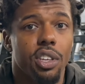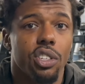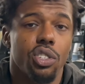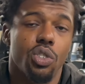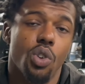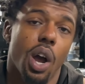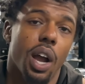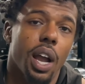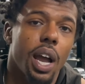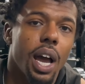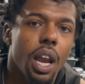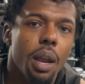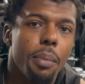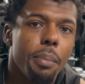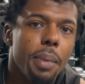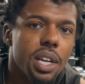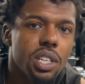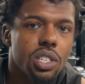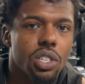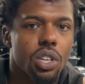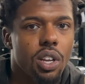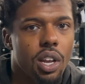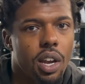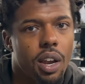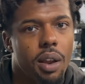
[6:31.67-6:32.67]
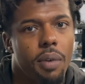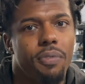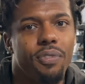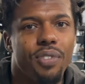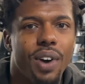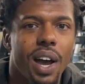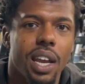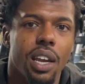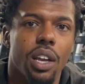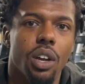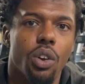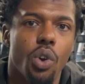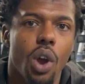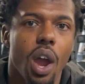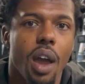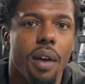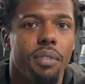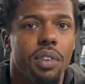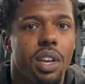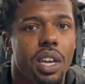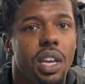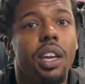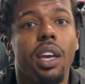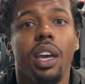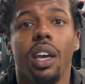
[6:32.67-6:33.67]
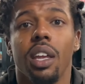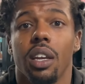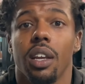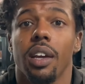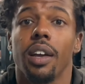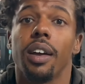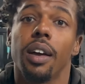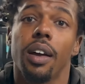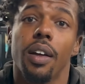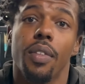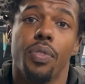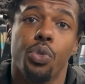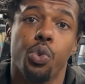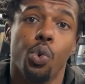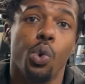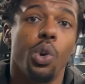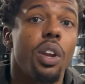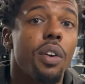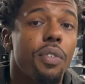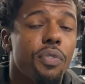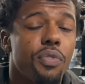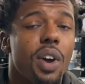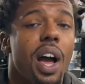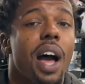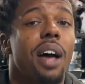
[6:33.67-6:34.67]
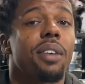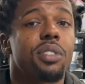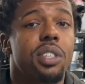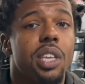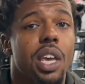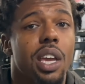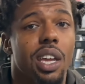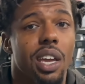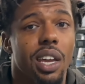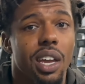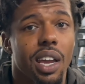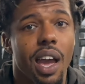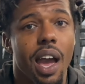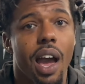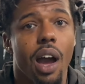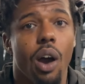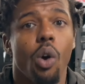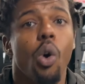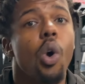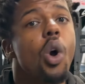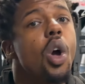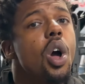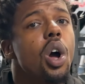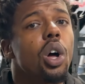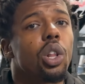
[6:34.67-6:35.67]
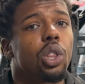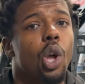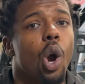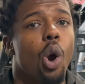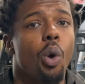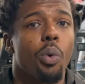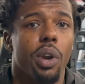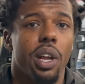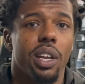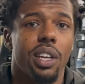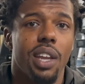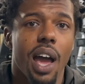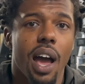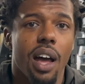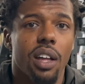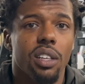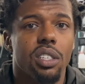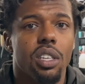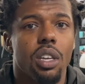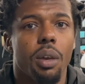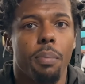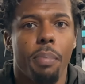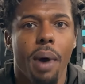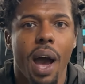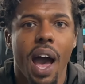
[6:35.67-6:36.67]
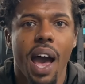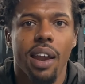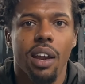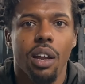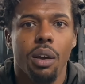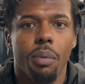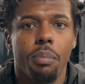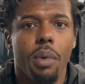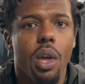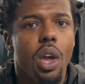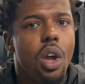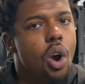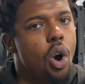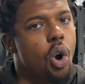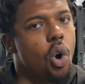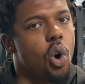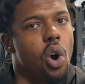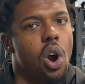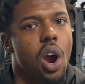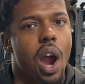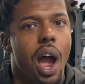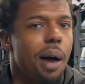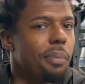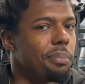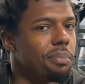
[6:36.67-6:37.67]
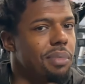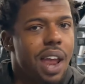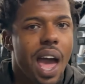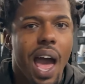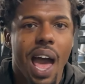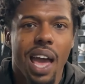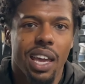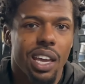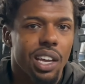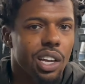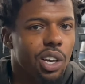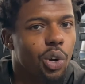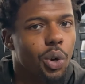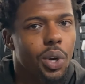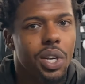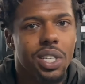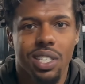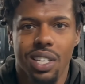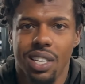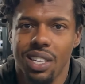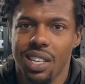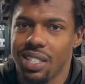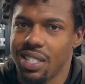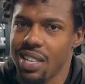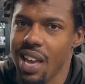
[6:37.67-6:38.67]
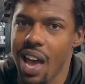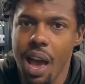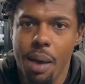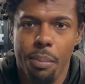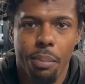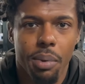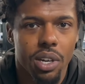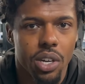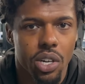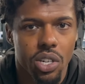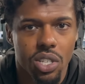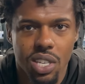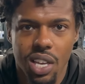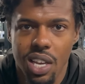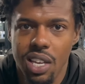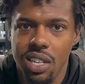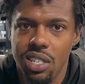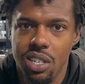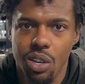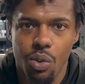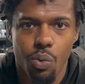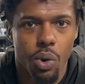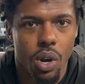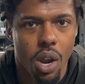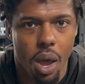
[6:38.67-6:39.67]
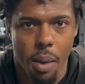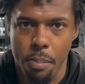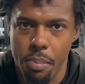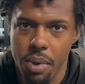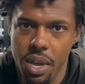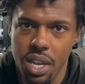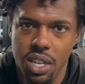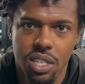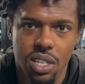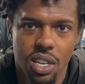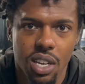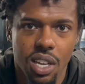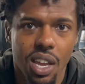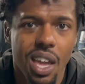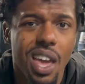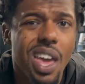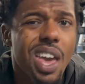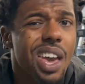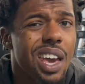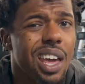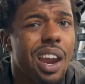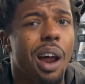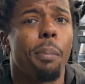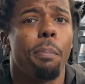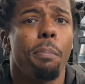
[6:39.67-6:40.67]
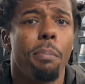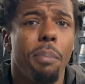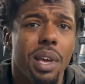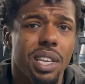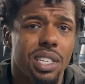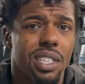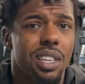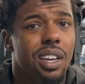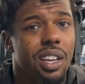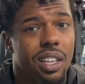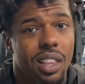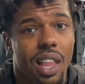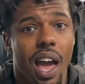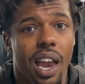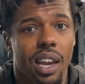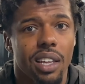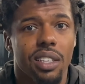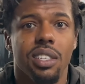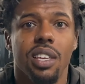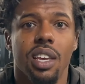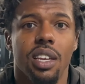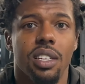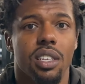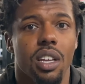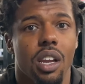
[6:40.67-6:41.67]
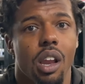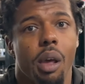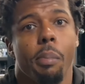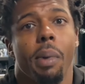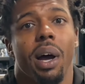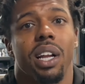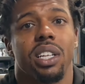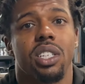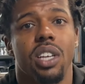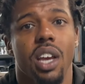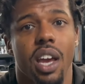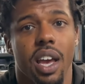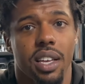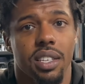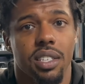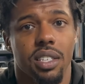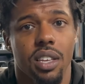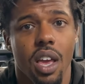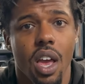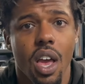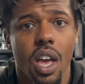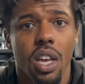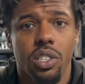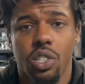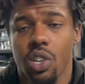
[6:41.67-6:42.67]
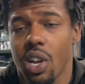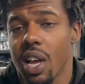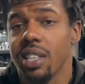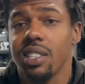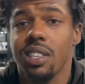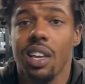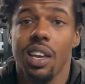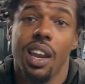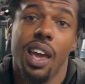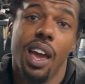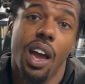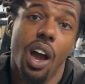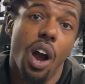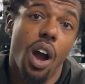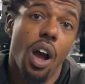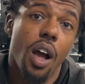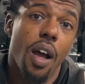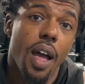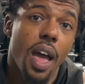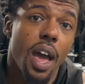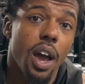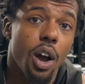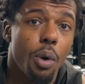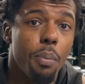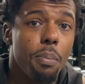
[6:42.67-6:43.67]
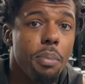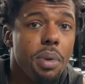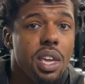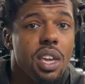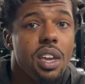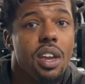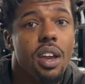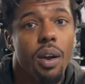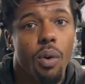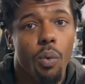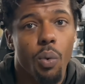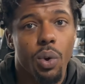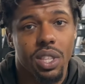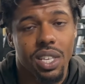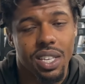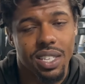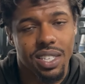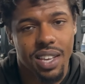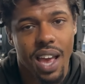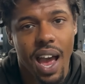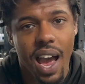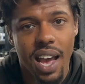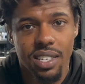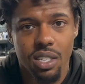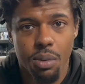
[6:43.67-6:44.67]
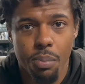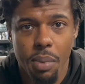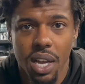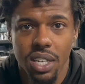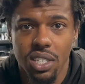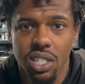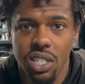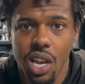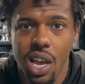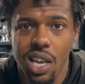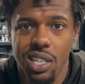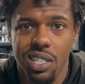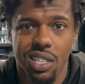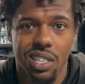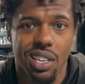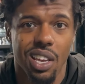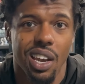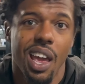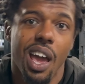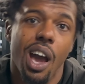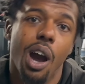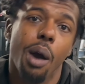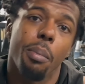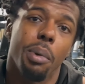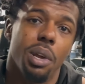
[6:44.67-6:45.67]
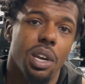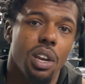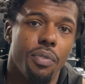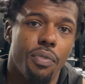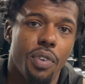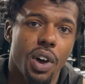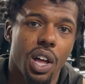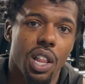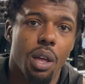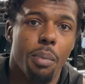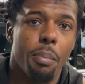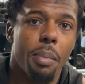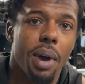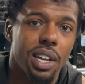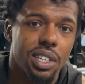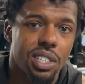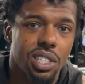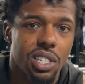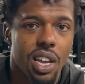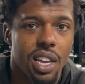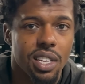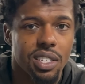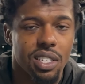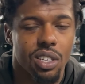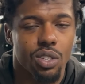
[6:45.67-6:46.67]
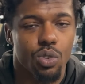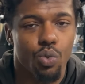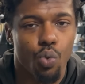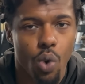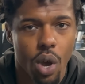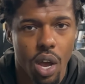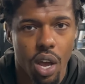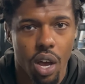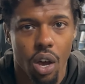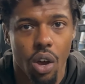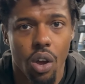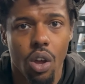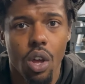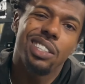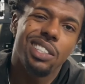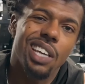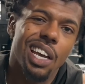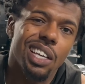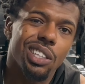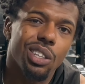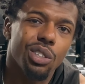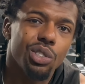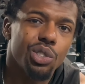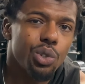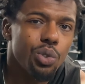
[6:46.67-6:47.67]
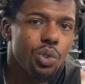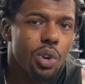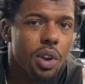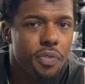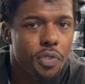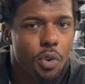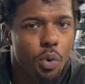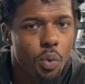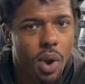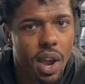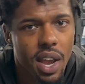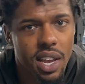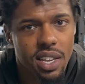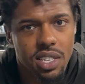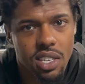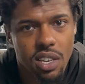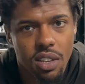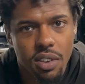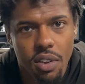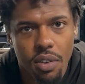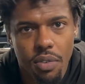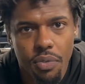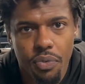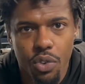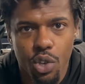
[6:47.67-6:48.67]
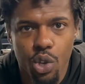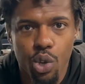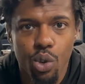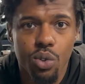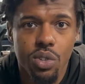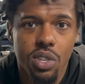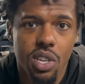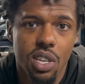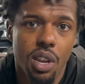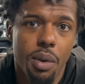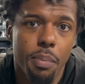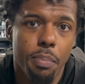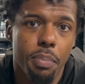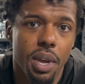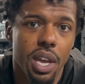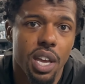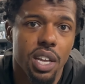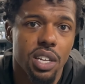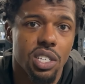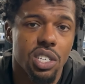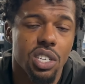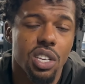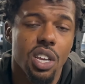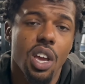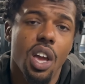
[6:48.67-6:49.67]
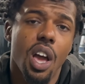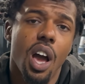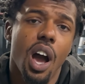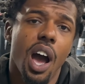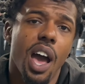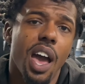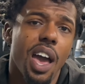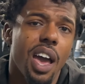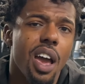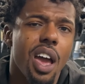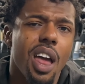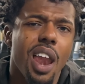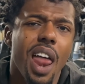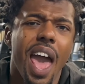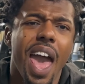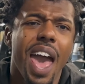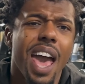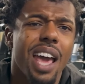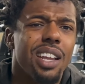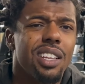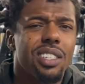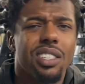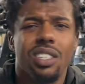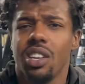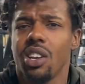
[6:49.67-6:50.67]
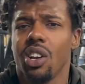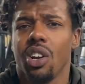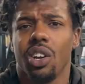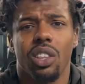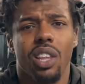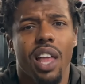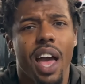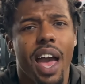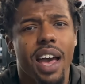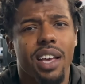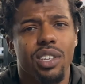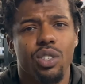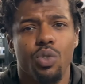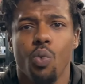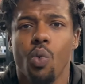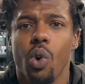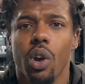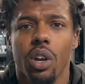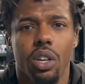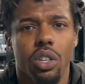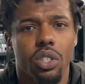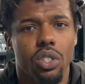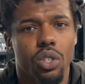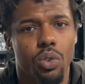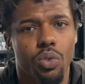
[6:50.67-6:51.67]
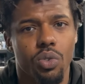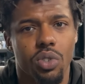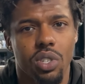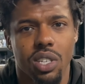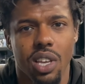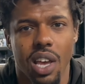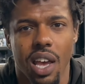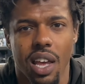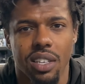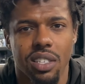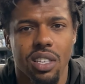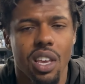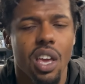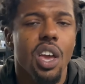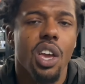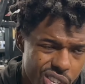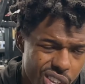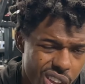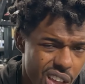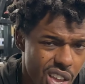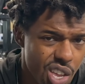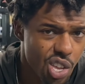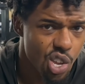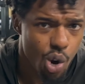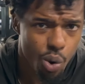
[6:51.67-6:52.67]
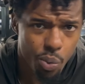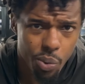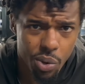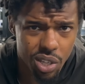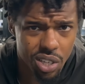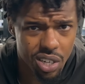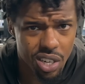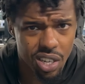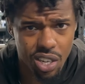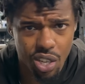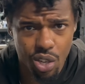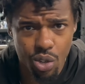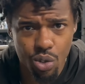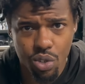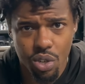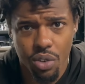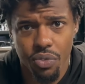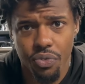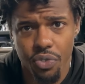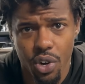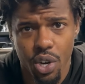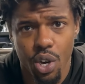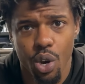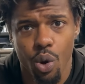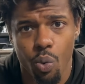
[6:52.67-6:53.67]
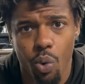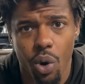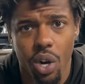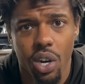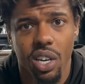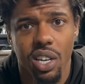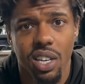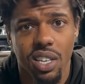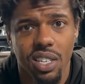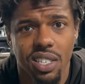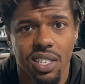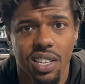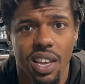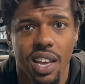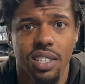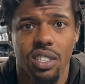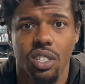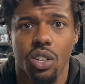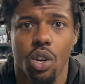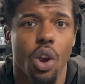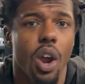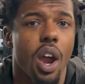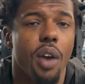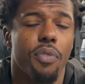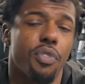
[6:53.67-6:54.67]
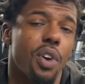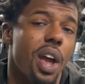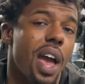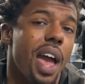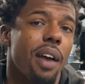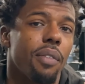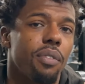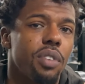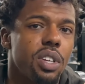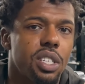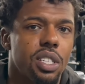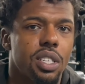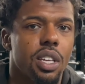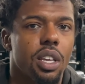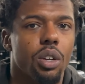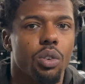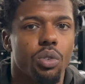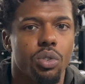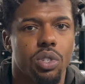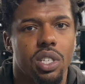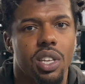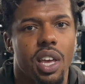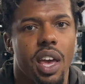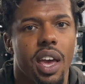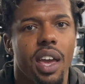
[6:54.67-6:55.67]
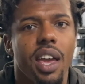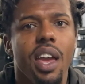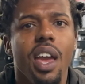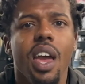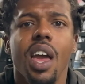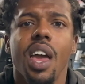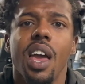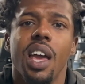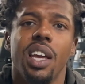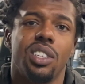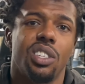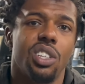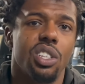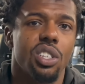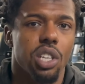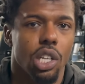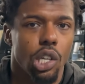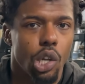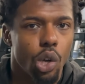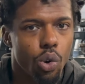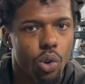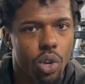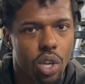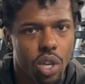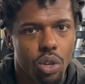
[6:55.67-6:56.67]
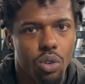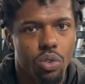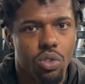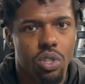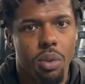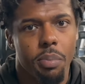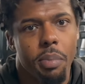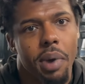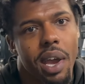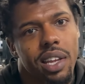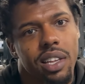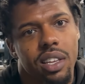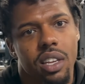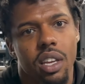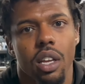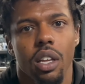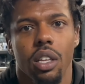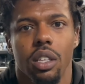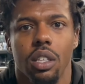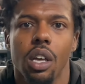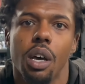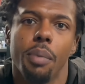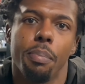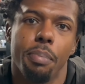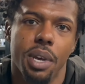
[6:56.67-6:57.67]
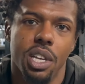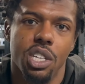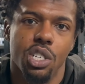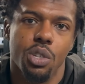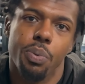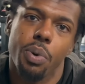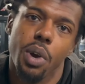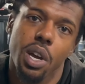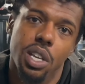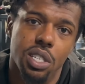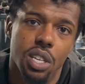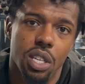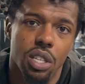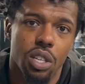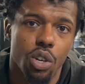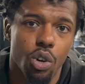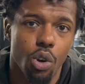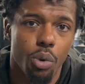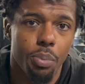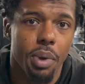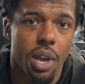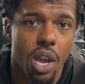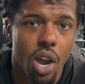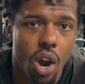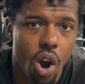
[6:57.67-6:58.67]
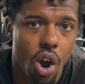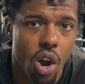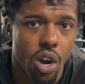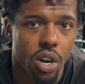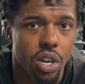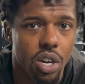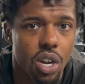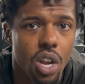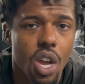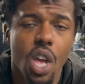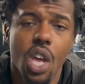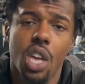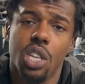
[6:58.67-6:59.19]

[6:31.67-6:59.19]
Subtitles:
So I gotta make sure that I'm fighting gravity, getting a good 3 to 5 second count, lowering it down to the bottom, or I'm not increasing the time under tension when I'm benching, and I'm missing a lot of tension in my chest. So that's gonna help me with the size of my chest, is gonna help me develop my chest as well. Take those 2 different ways of using the bench and add it to your last 1 or 2 sets. You don't really need to use it for your working sets or for every single set. It's just little cues to make the bench press a little bit harder.